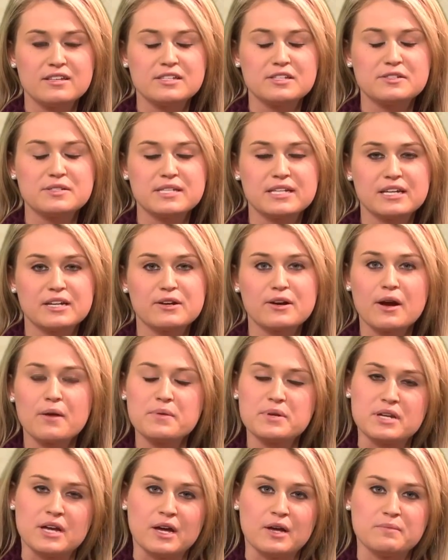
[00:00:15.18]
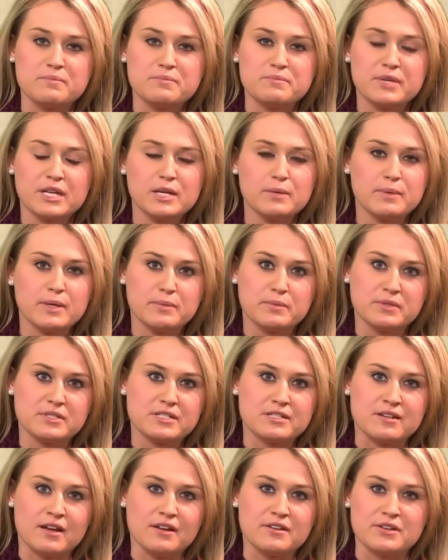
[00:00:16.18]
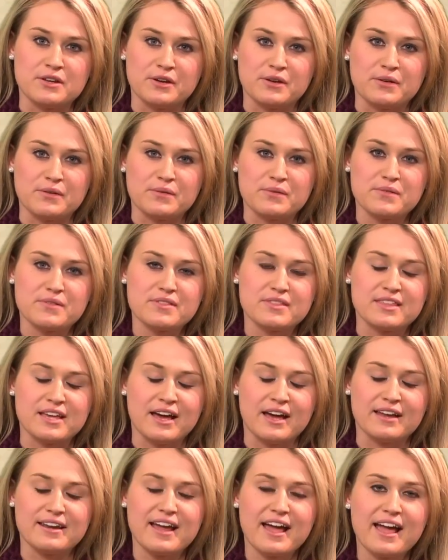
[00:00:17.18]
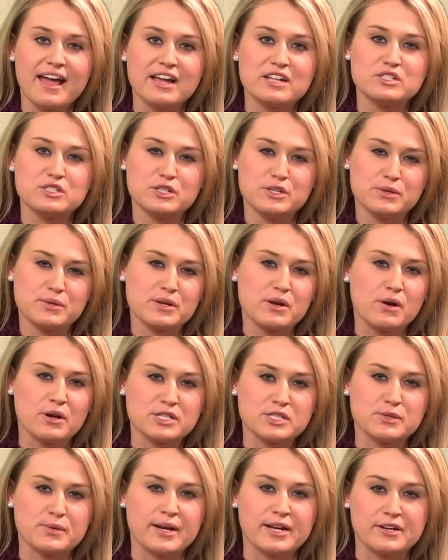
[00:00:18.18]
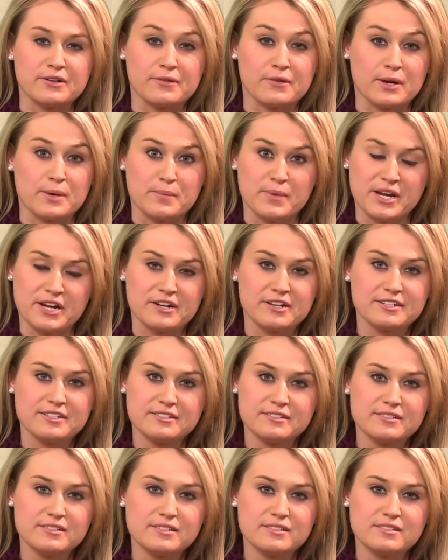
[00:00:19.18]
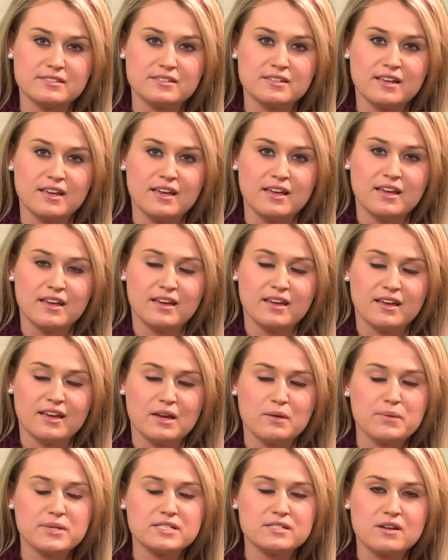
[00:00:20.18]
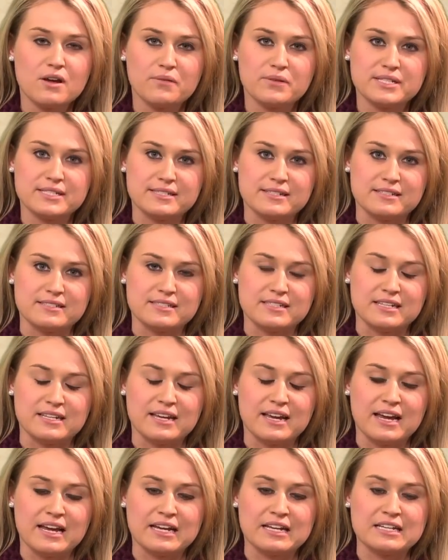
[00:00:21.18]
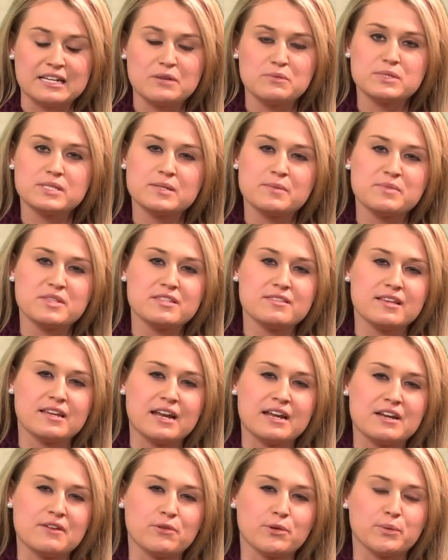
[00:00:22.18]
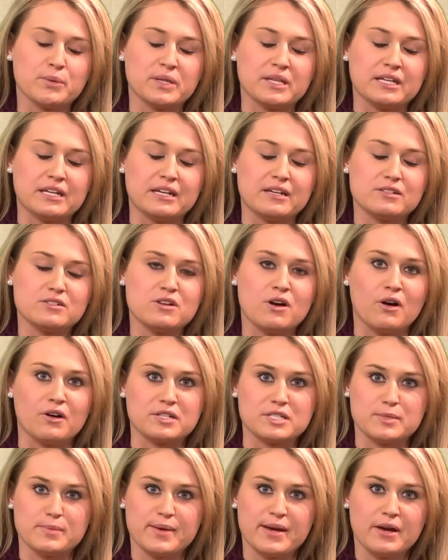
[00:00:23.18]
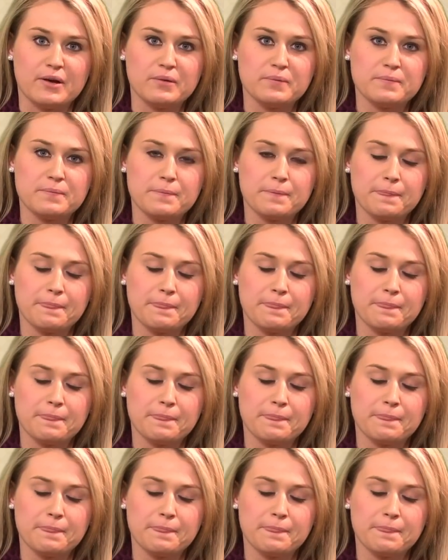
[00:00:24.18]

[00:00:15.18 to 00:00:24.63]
You see, growing up, many people did not know that I had two incarcerated grandparents. It wasn't always easy and it was something that I never really talked about.